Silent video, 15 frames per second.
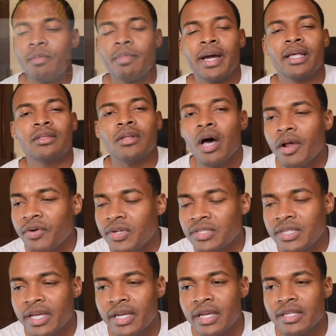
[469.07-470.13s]
to buy lottery
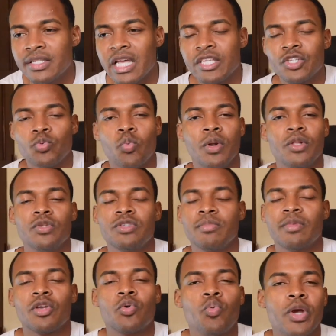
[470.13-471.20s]
tickets, I just want to do
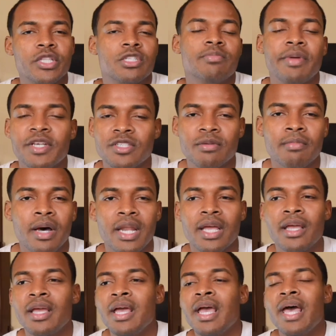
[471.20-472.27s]
something quick to make some
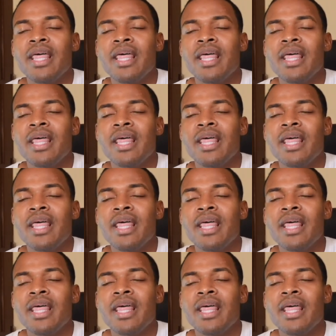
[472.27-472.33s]
money.